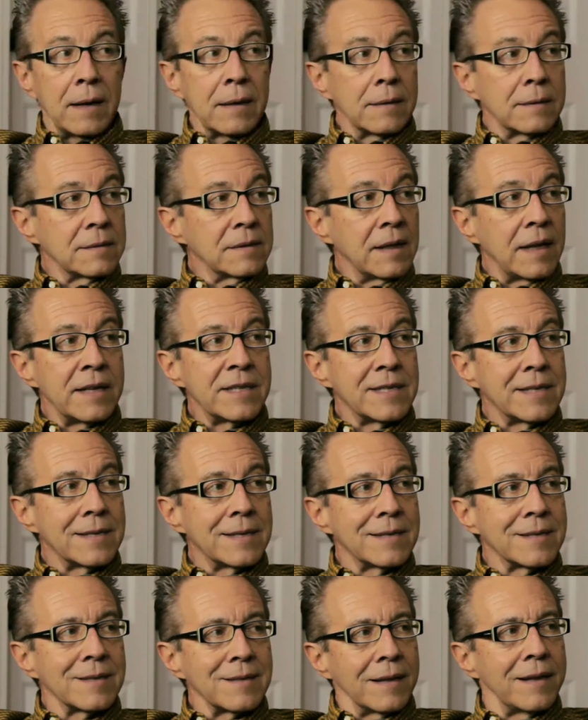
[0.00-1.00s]
and
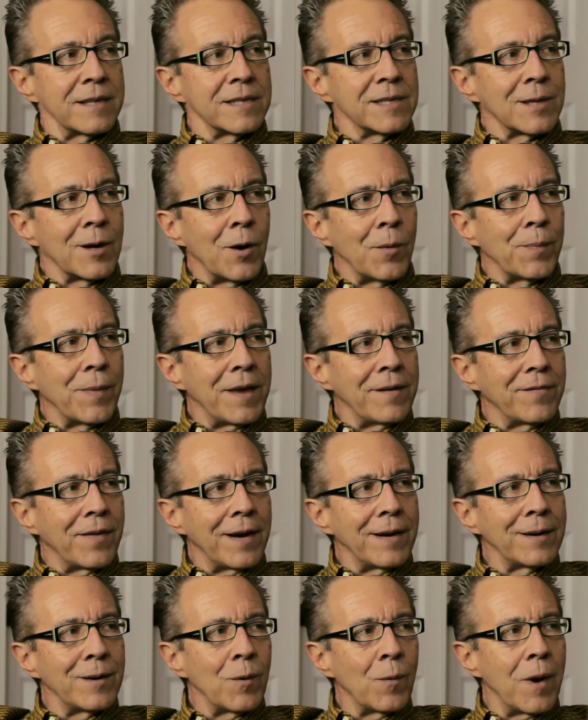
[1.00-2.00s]
let's hope they
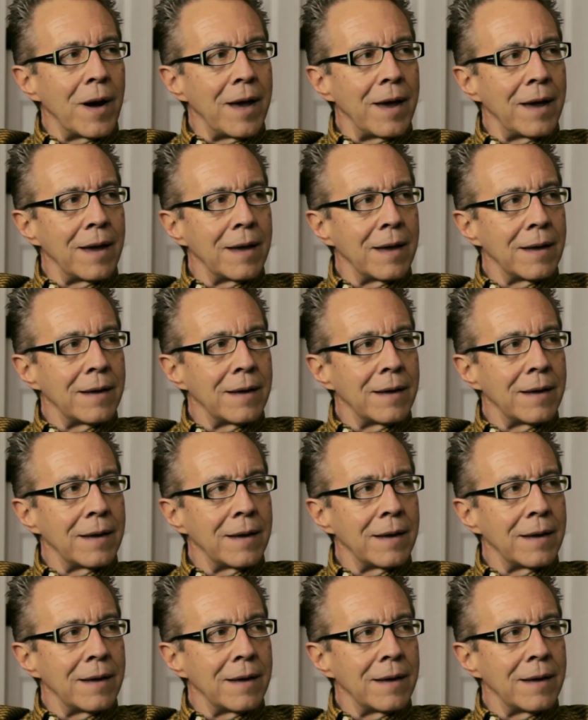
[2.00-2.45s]
find a way.